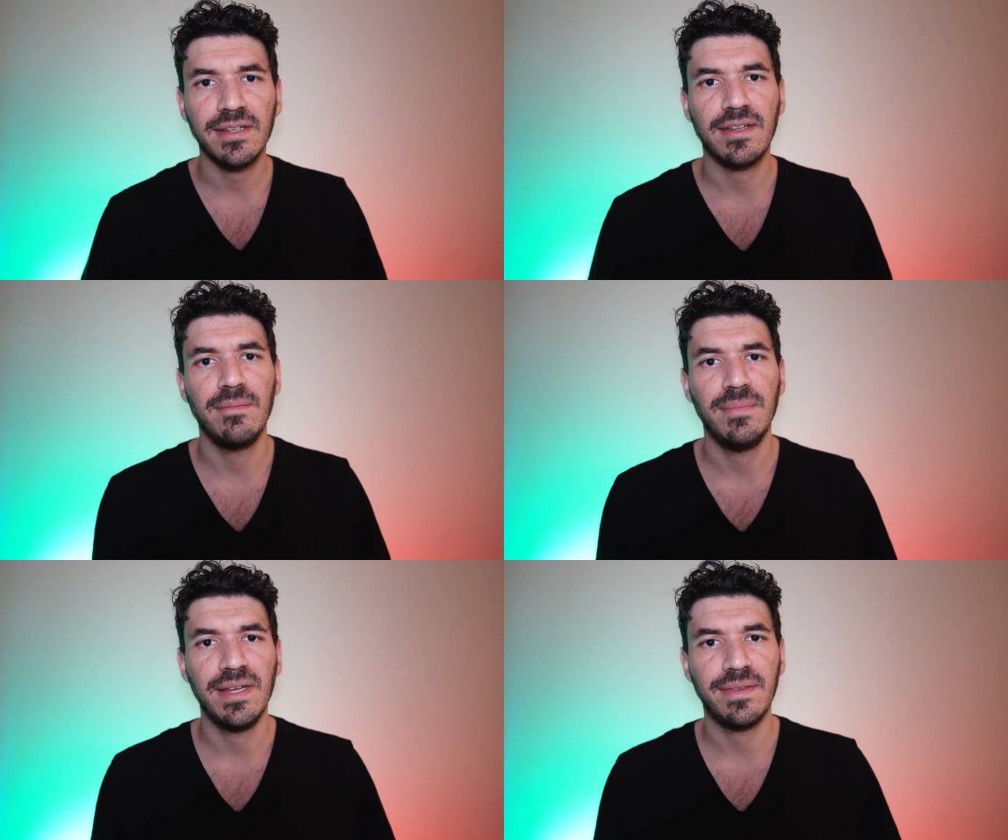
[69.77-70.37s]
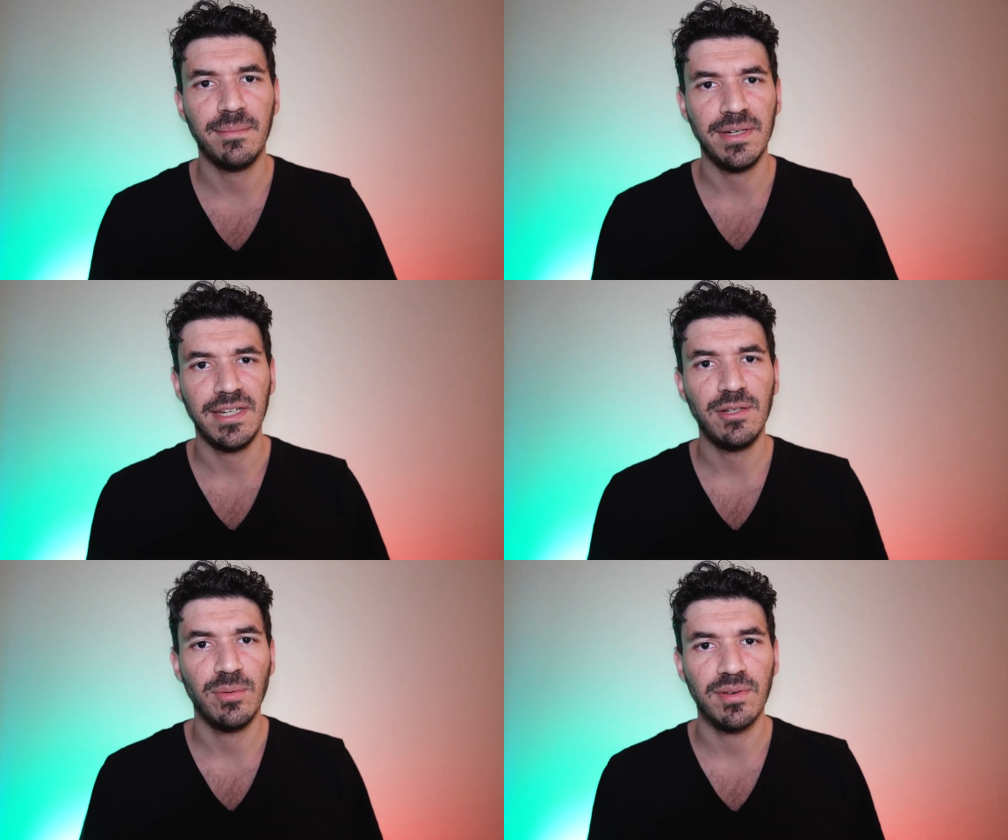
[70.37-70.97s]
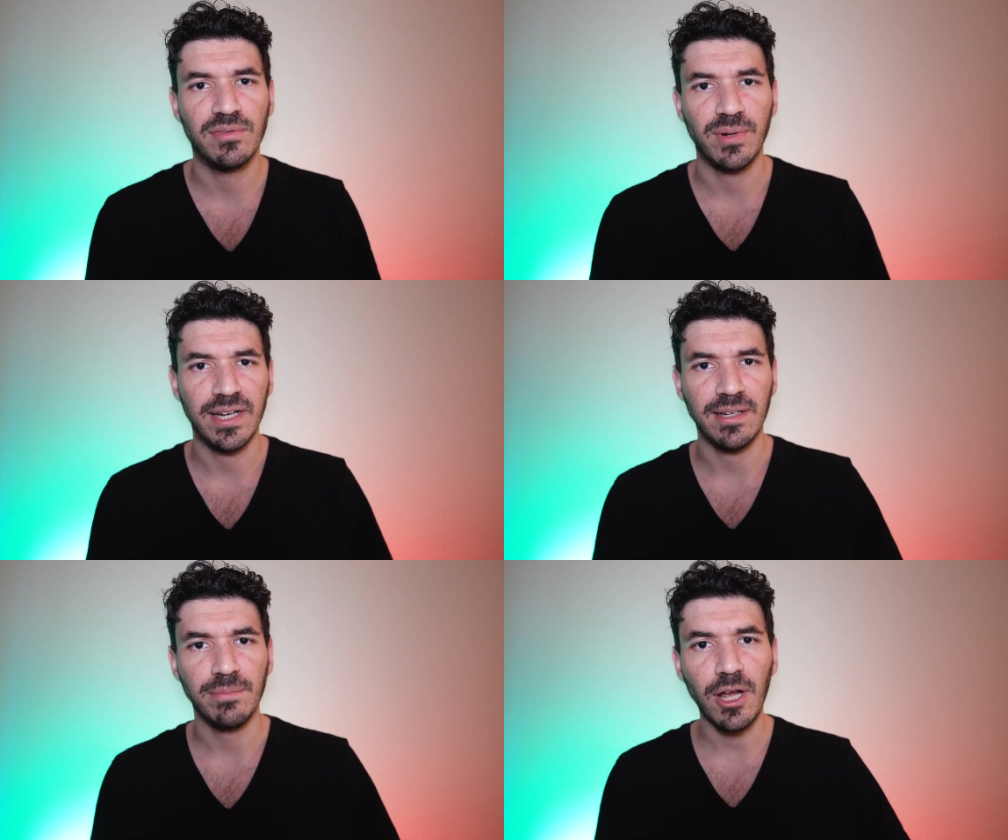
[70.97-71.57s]
It can be somebody who is
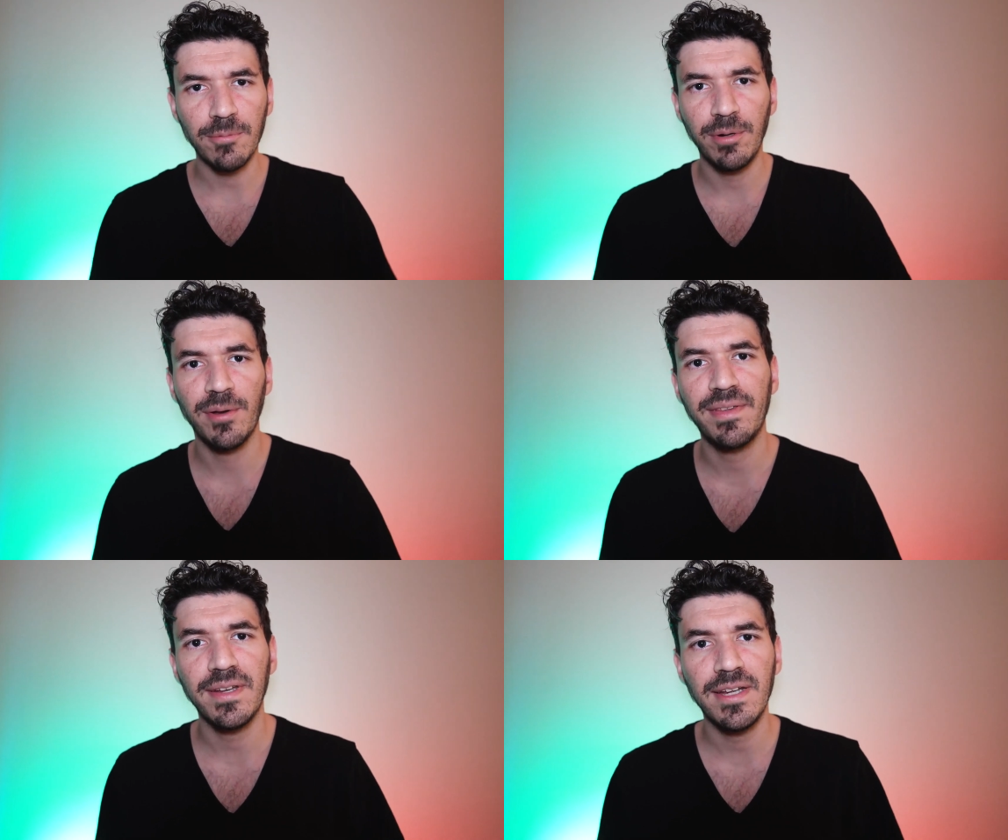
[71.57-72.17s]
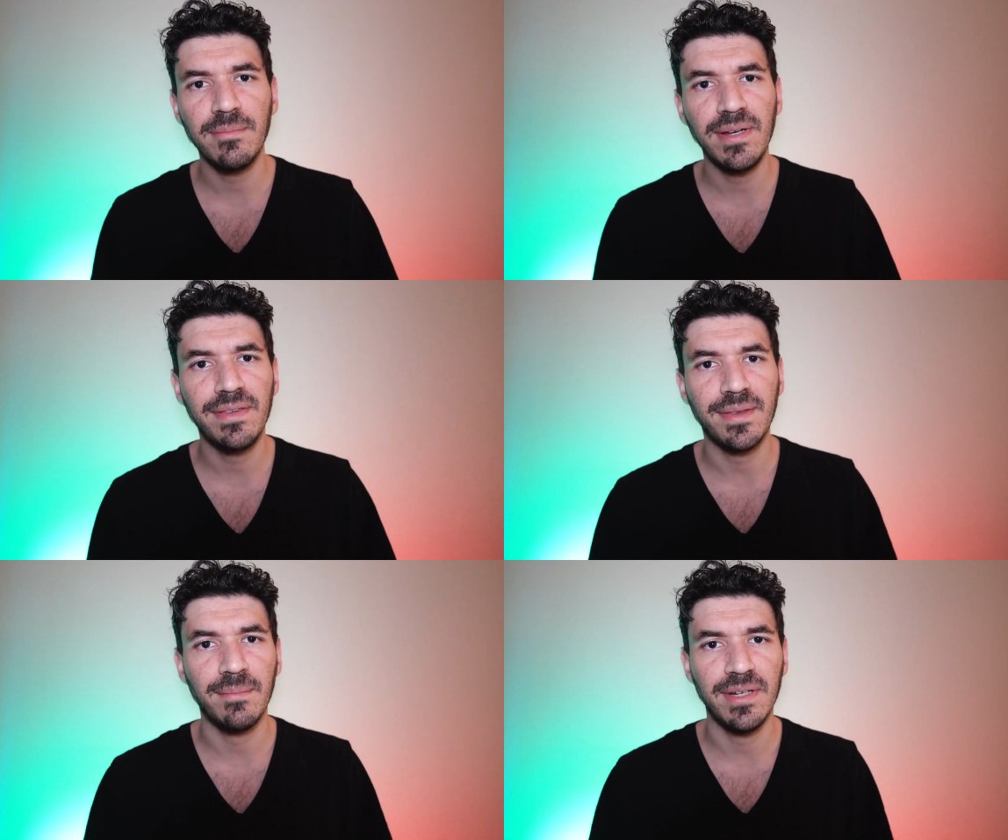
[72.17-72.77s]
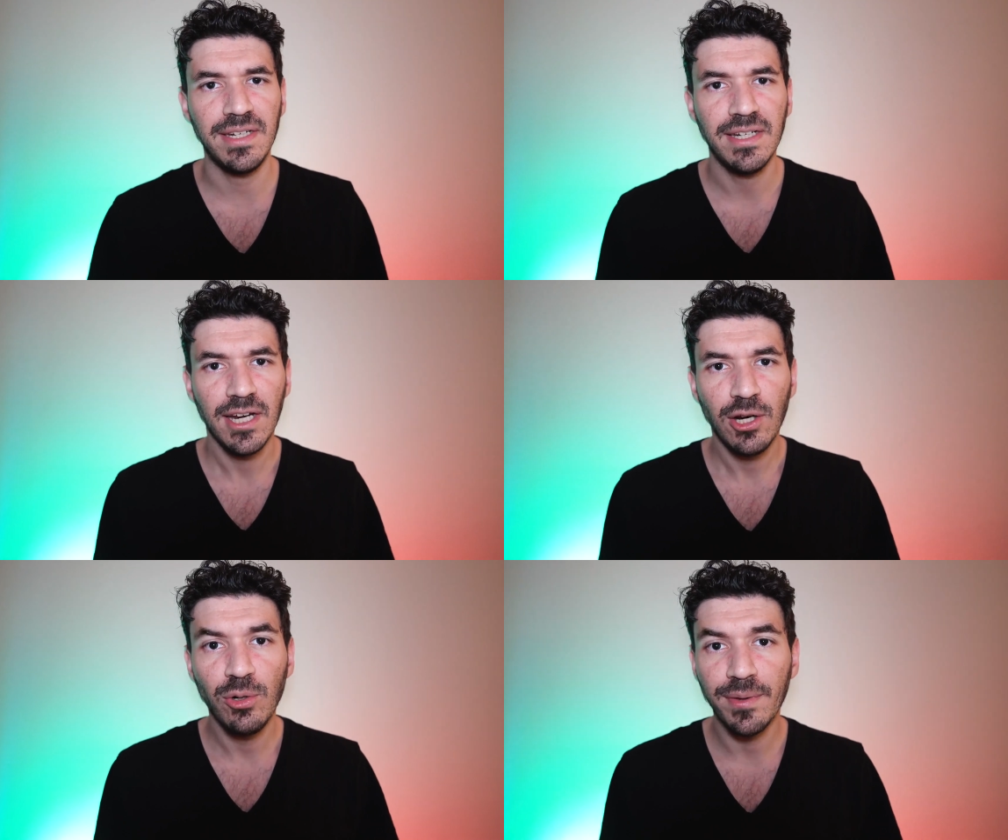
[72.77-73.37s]
writing blog posts. It can be somebody
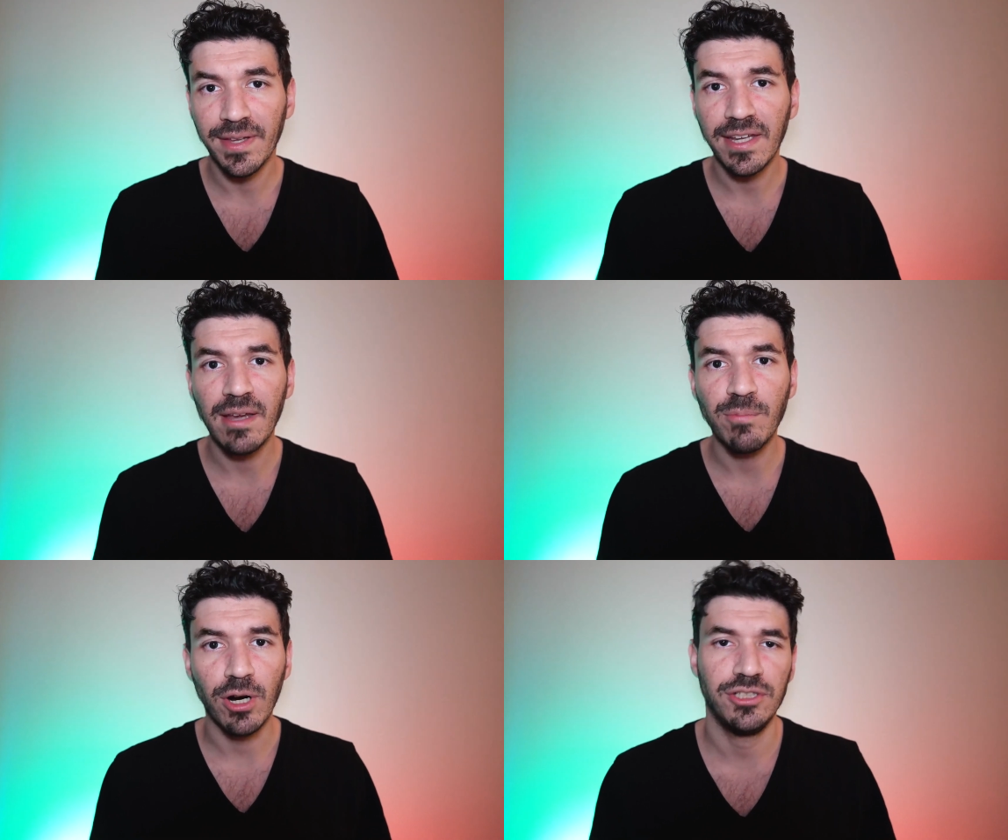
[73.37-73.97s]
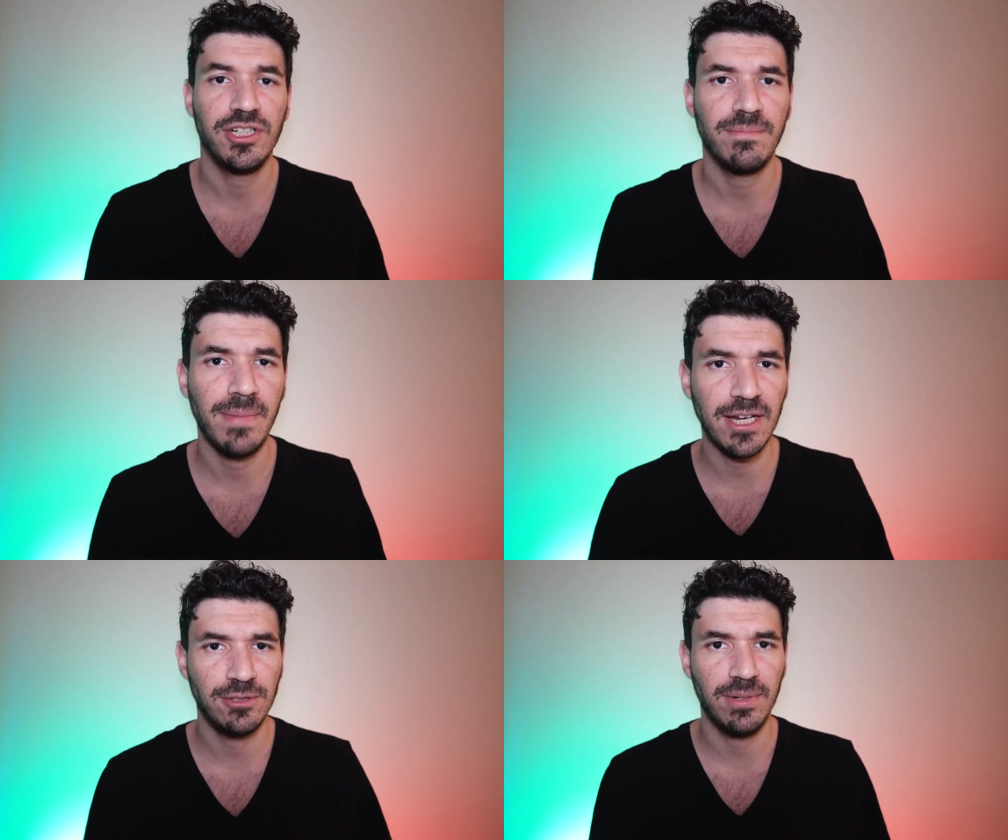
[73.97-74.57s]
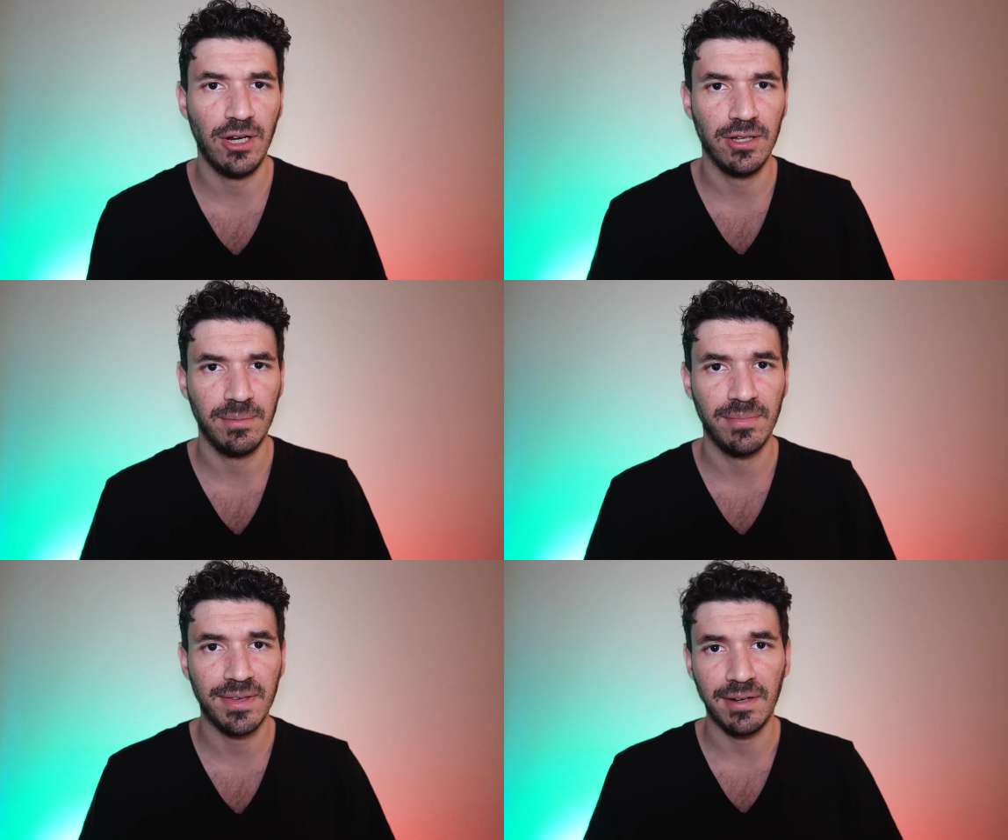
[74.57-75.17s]
who's taking project management on
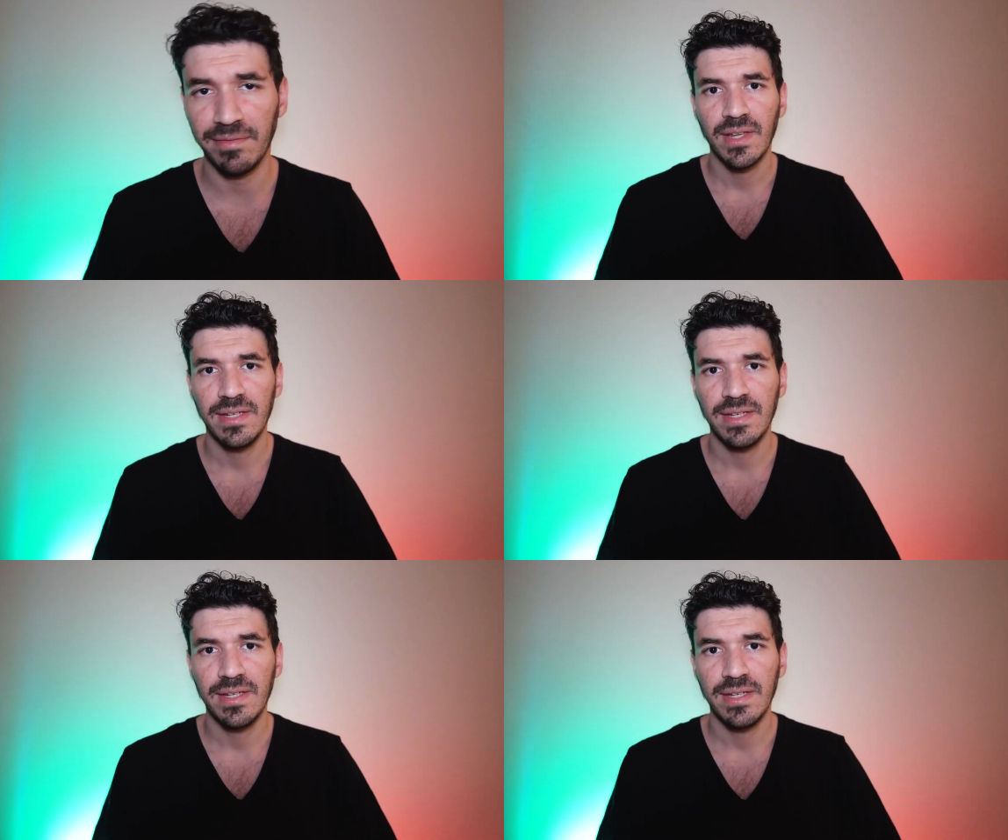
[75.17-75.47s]
themselves.